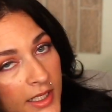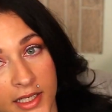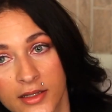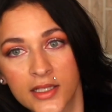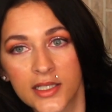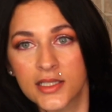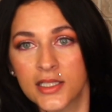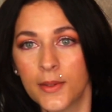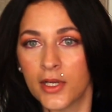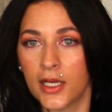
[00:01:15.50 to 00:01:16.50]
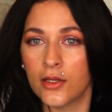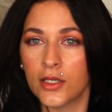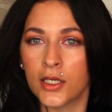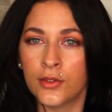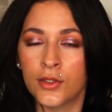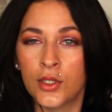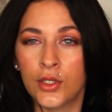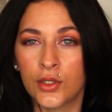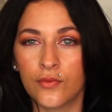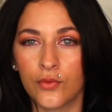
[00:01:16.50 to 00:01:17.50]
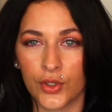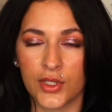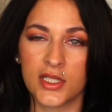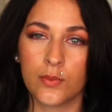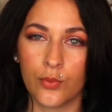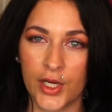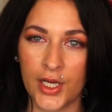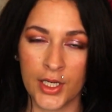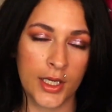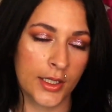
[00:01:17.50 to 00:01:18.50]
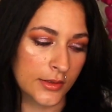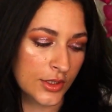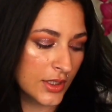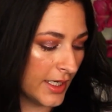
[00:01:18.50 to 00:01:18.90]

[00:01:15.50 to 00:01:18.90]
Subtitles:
like this type of color for the spring and just